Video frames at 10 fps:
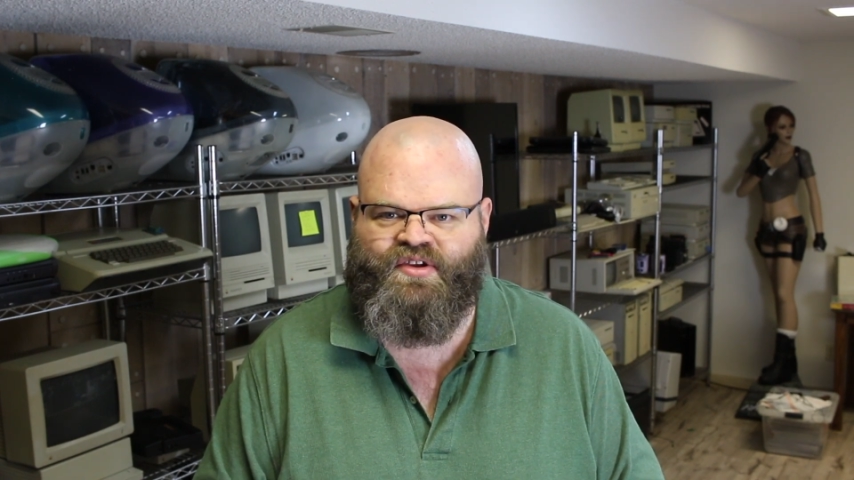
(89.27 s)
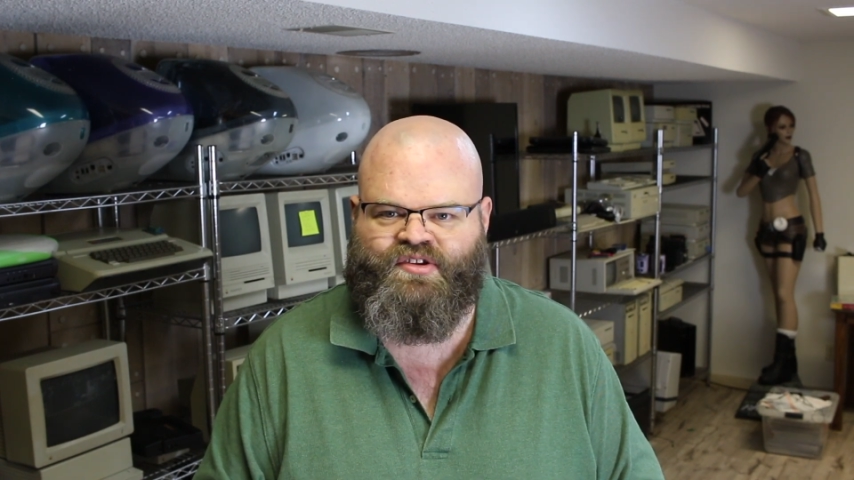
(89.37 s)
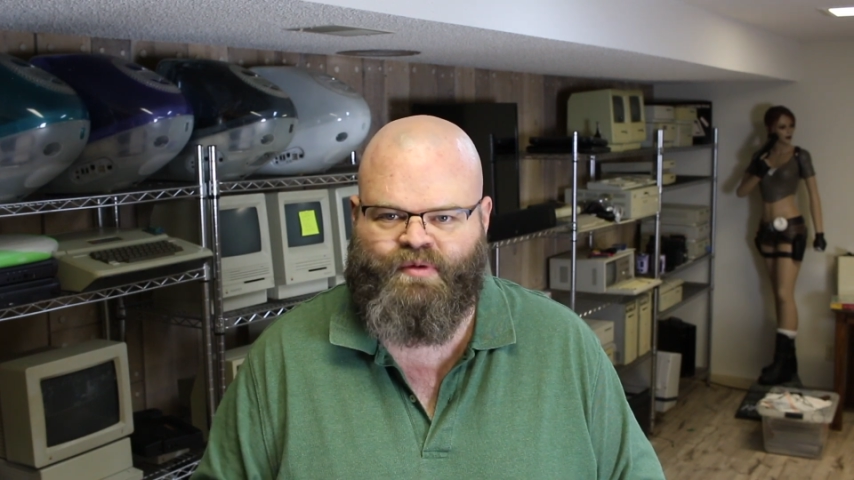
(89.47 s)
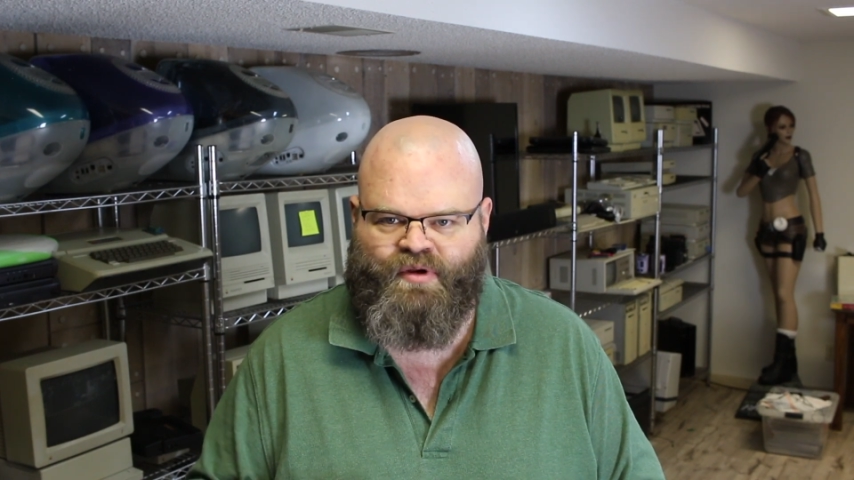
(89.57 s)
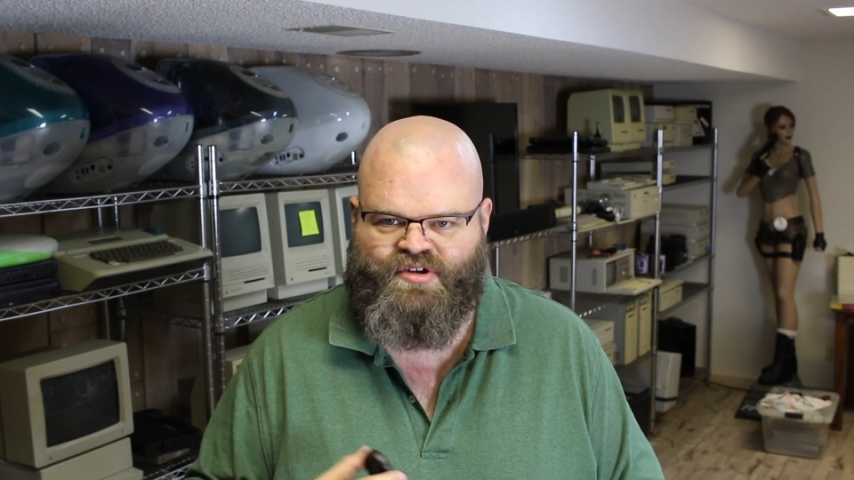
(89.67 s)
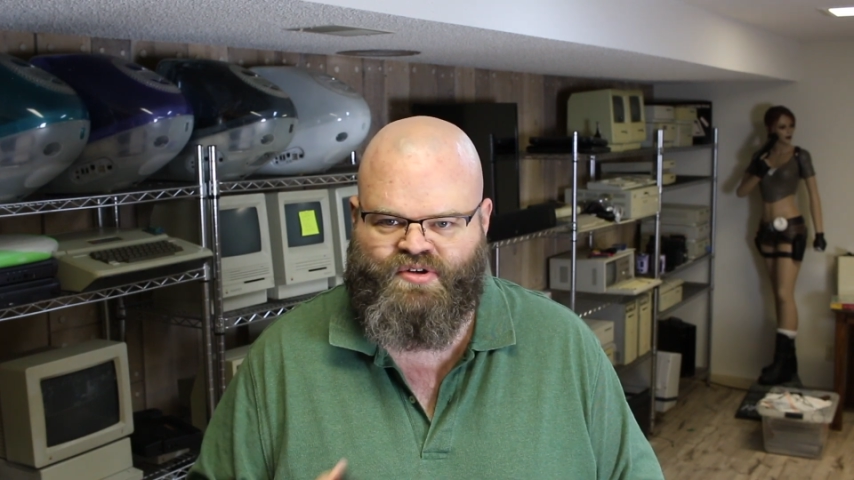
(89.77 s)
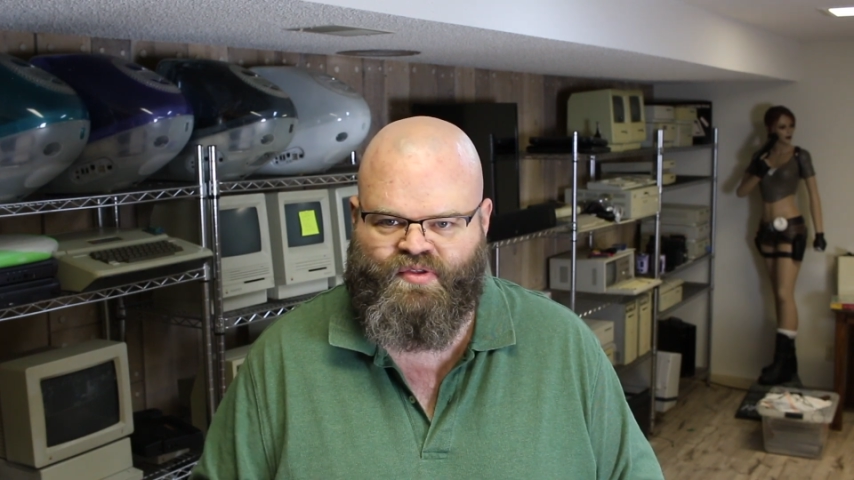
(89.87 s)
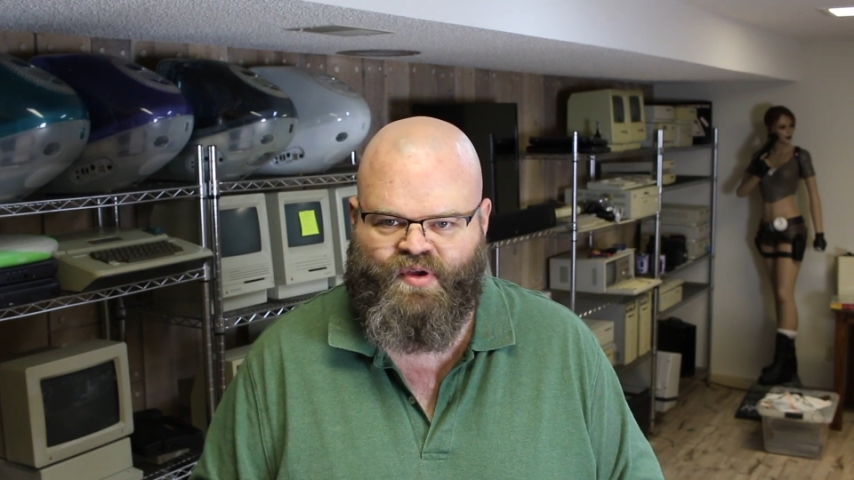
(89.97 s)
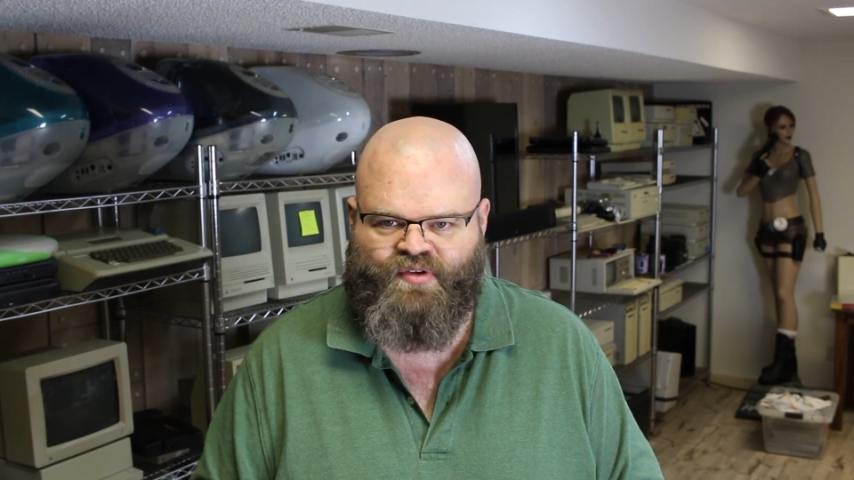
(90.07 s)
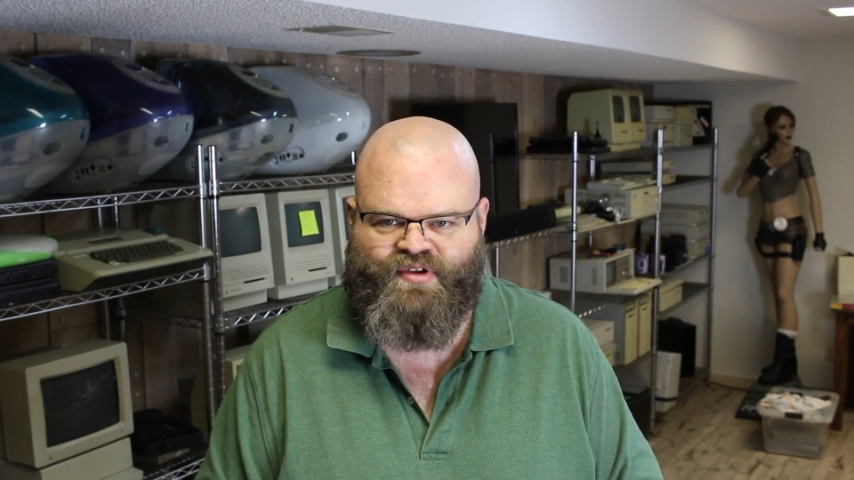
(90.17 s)
so I want to show
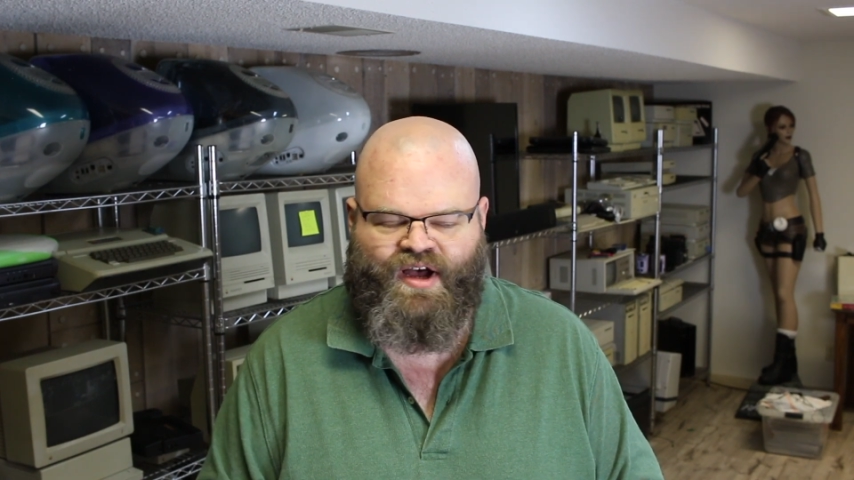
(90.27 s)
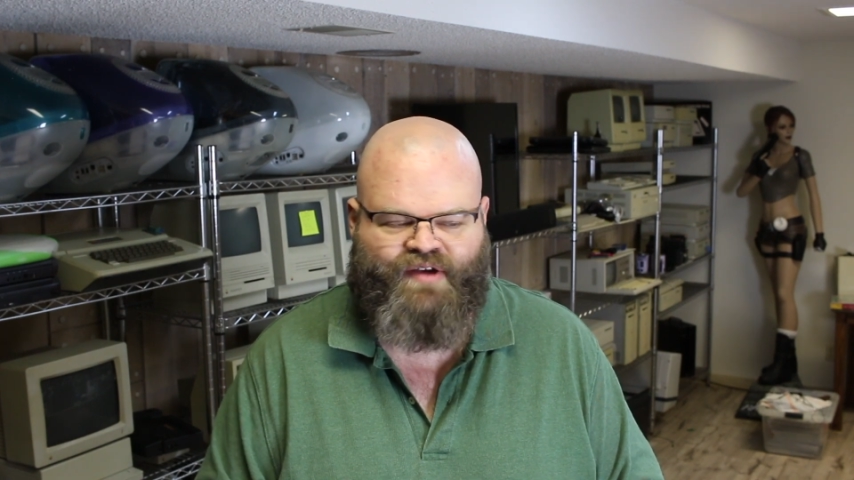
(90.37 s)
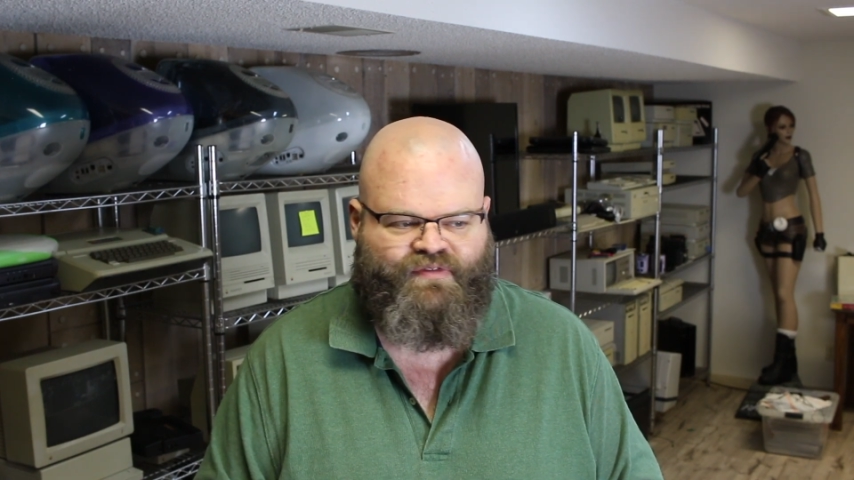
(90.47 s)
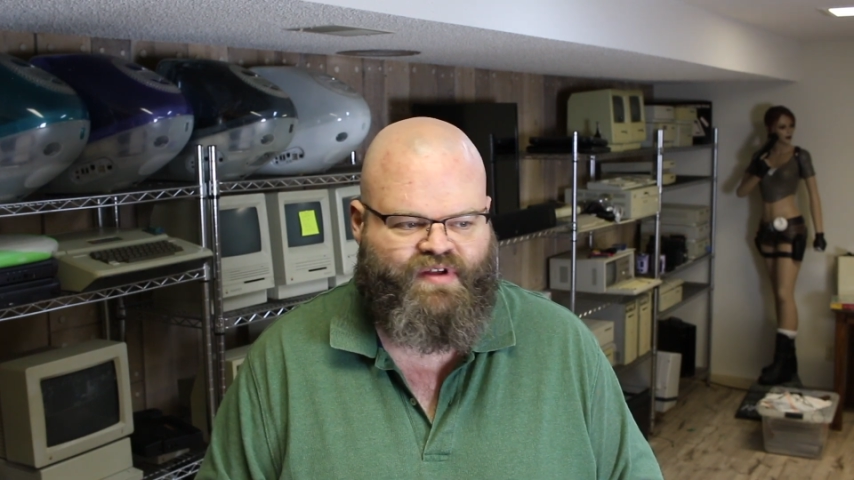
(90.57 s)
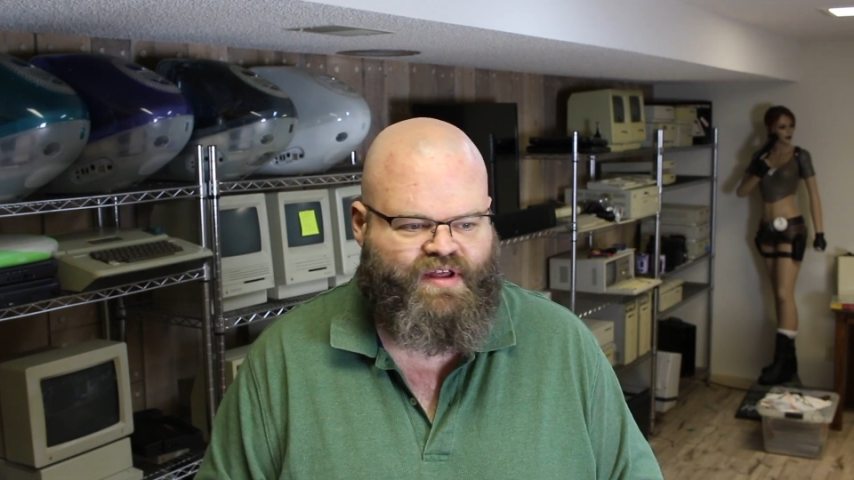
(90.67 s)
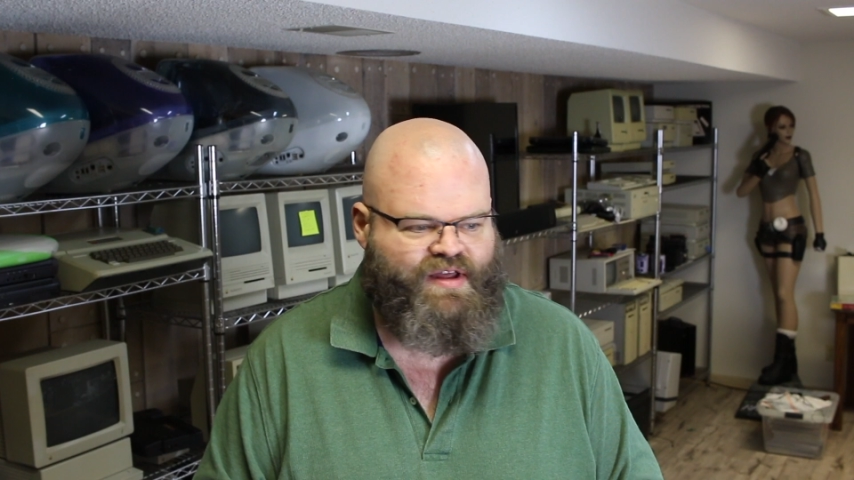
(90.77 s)
those off,